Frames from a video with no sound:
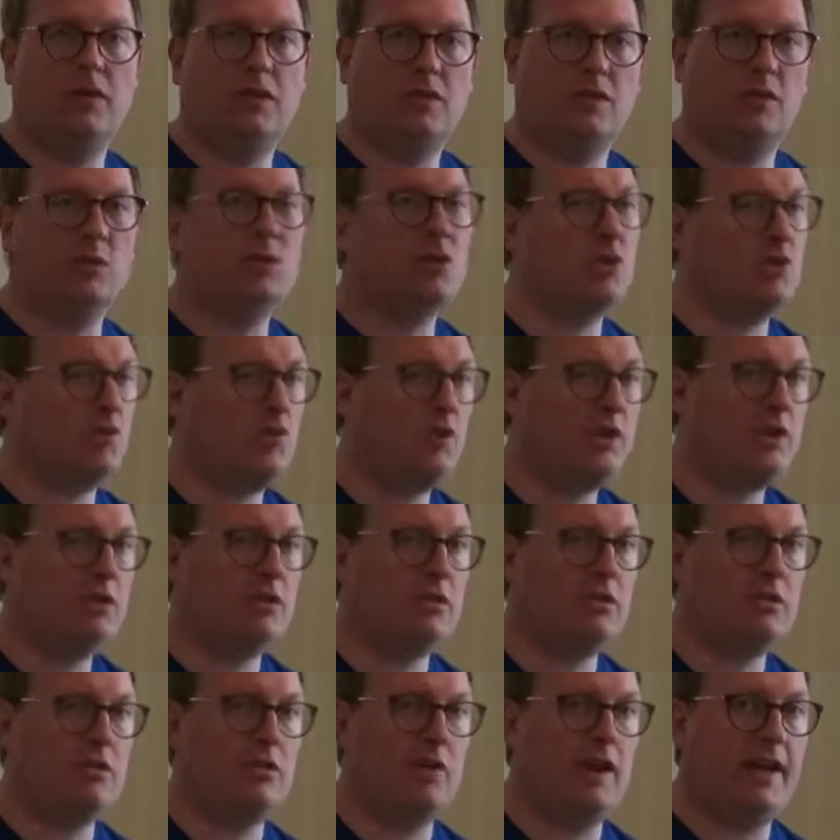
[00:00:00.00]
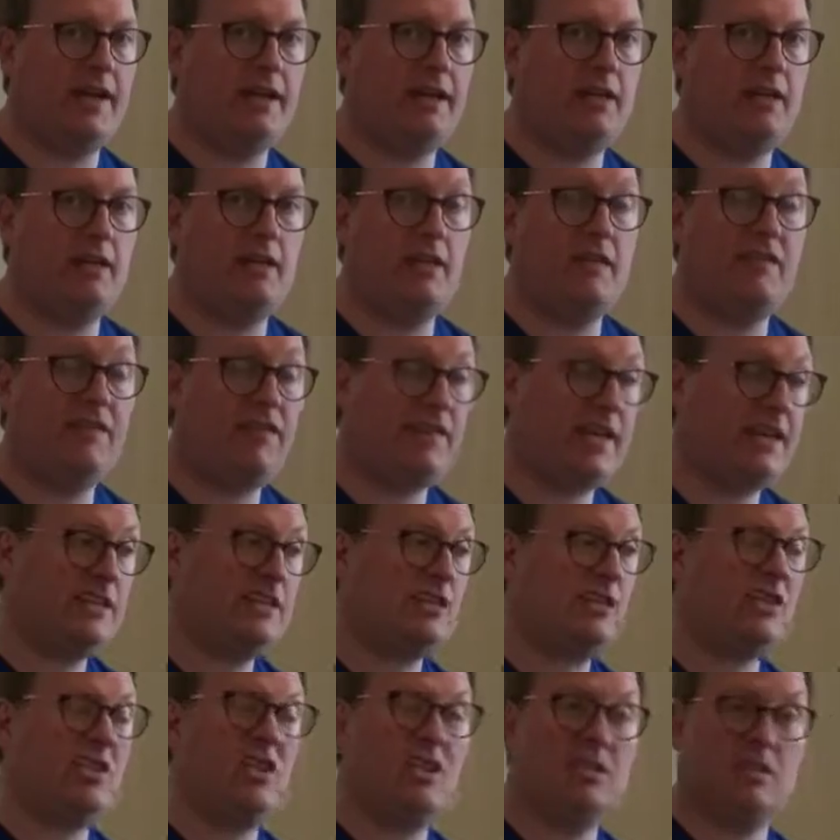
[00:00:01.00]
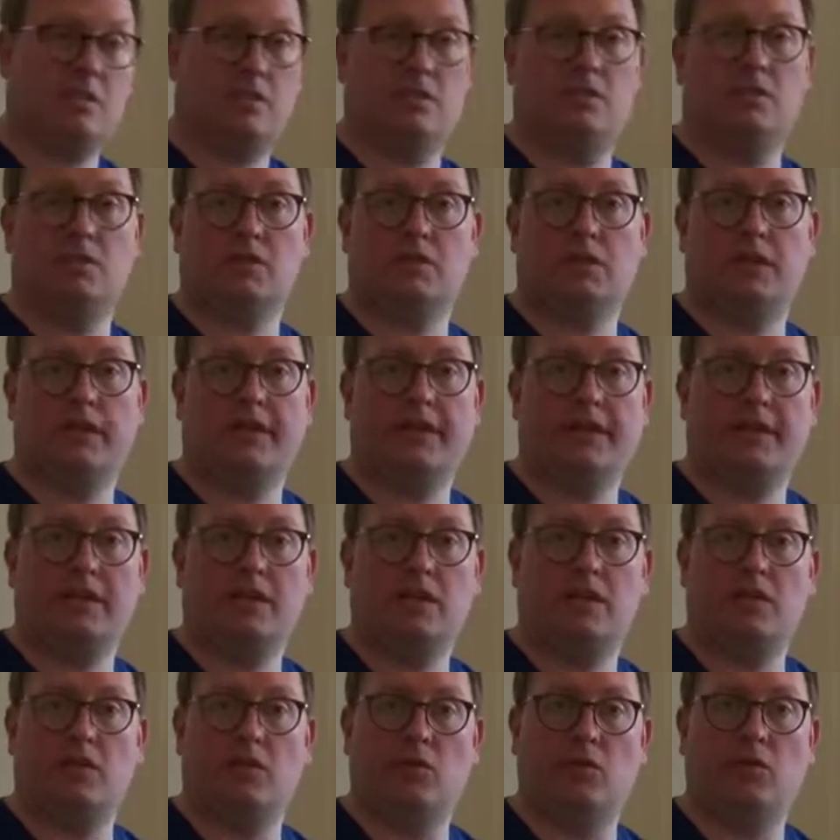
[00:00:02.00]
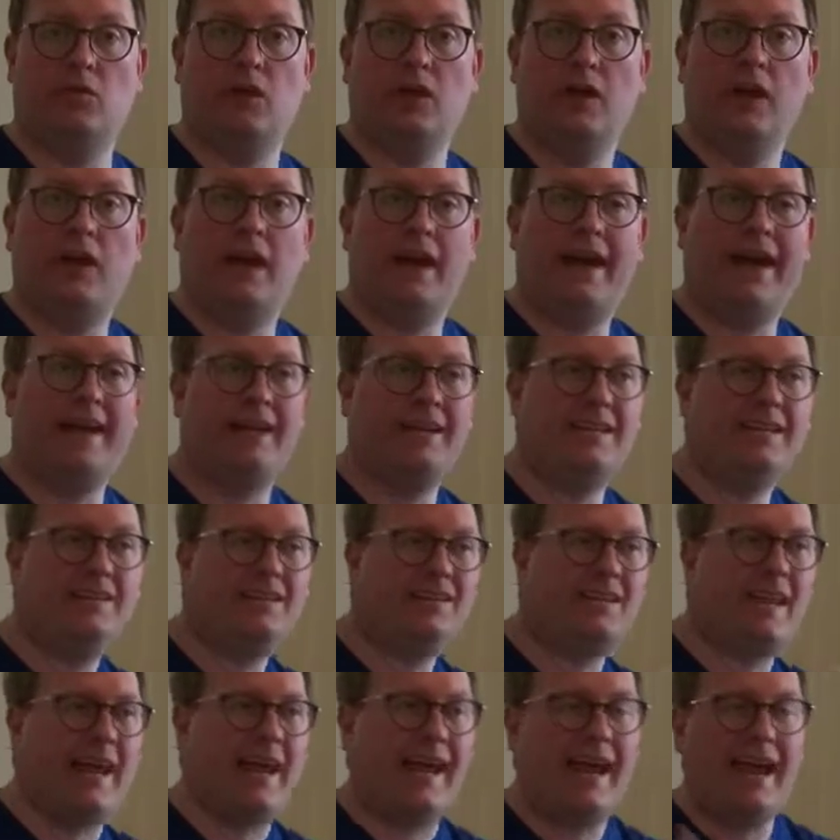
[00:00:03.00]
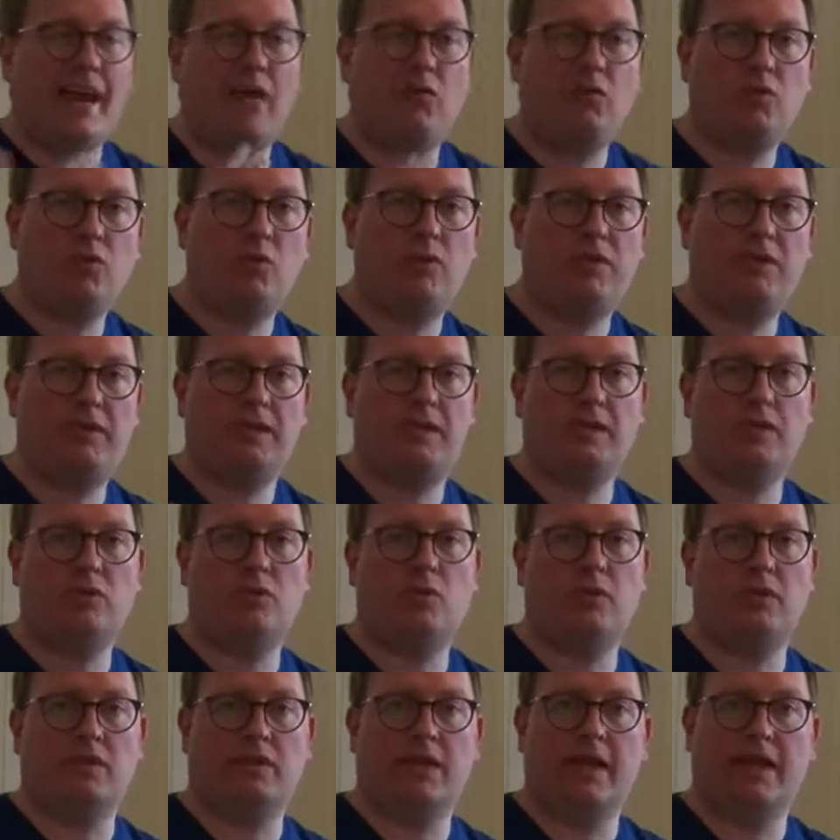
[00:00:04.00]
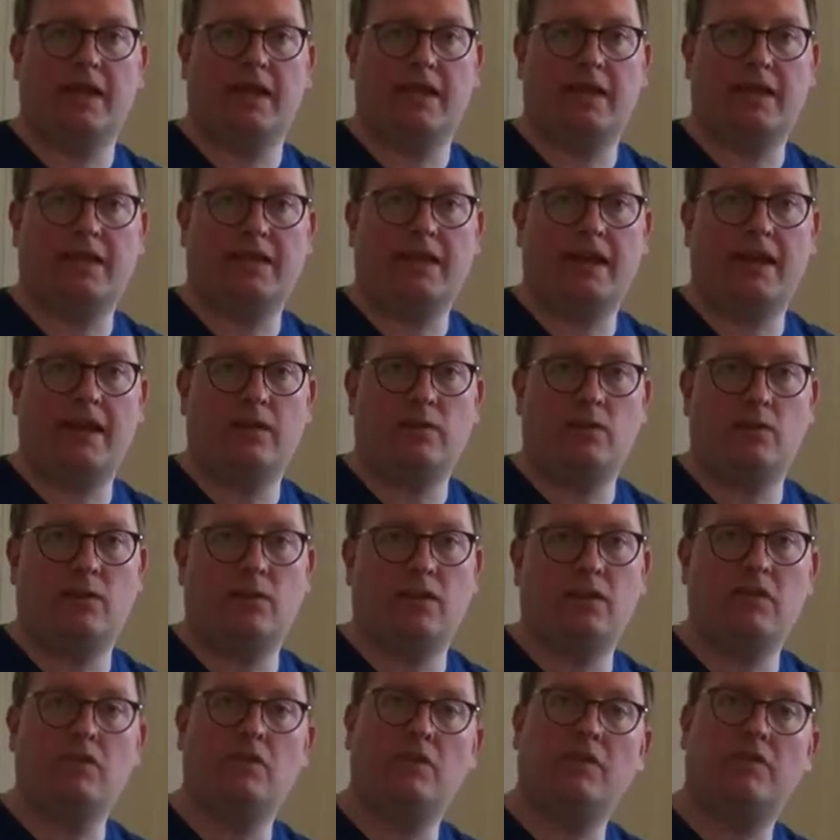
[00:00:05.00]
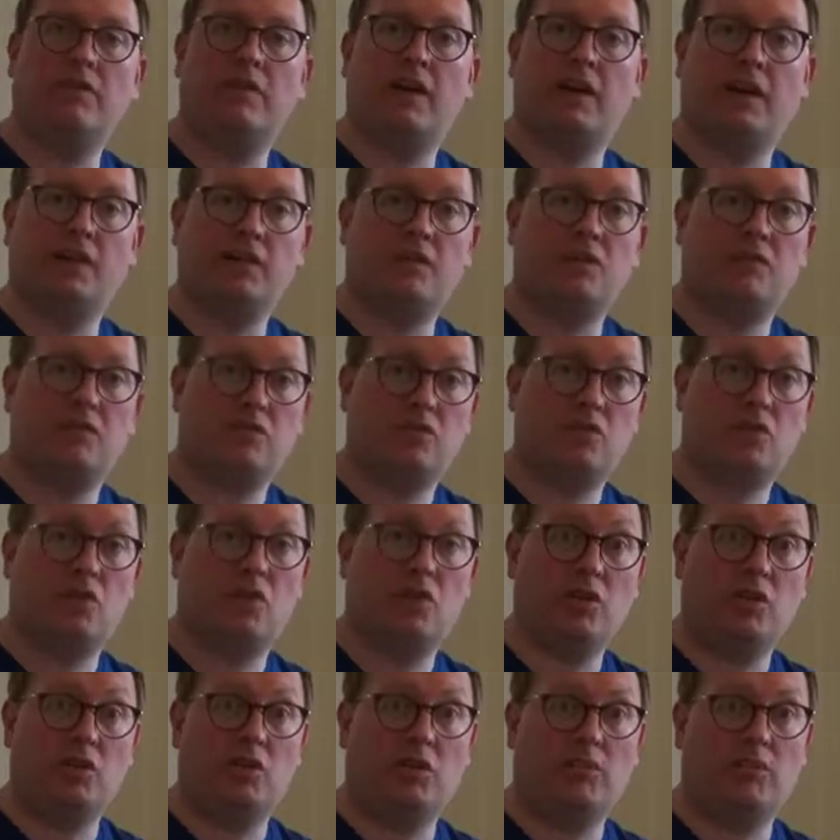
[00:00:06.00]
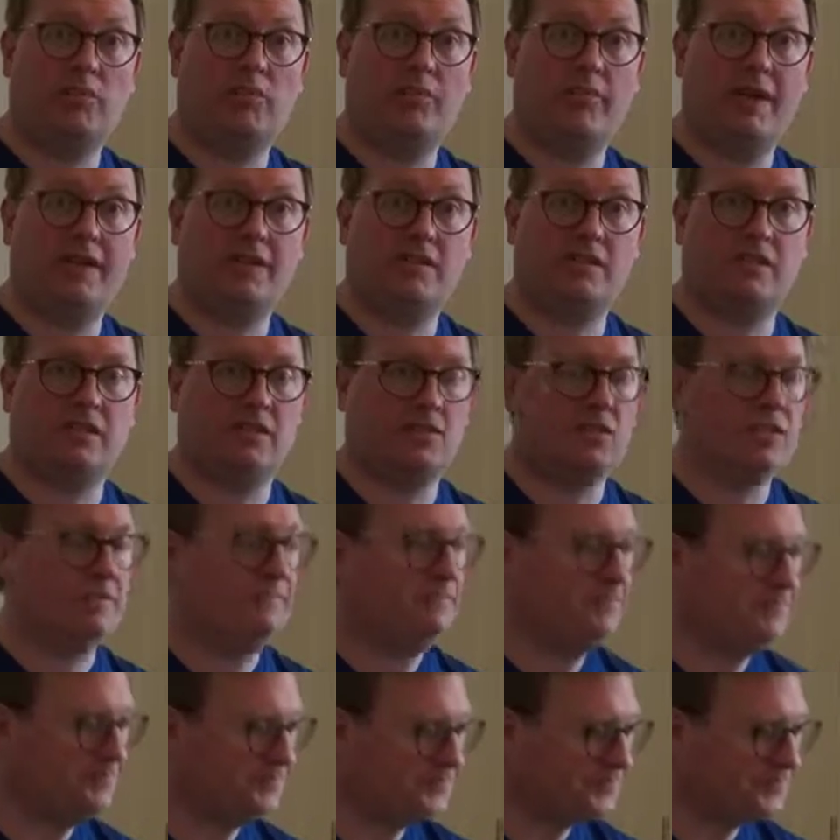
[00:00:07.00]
So it's a real threat, it affects customers like you, and it's how do we deal with that, again with a unified, joined up message.